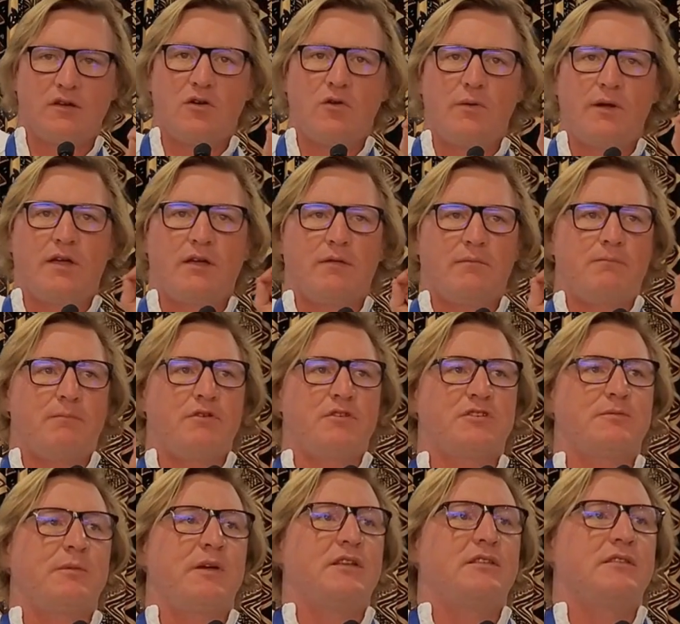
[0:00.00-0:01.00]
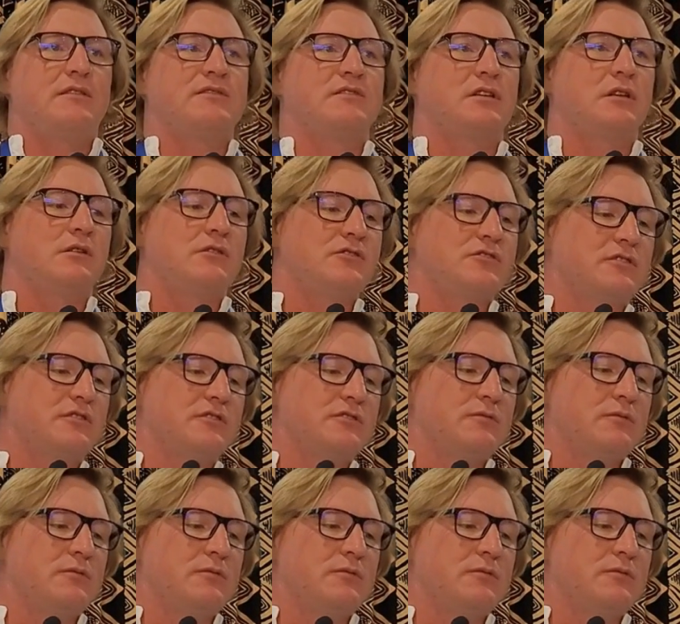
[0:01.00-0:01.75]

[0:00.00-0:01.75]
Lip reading: quick prospective solutions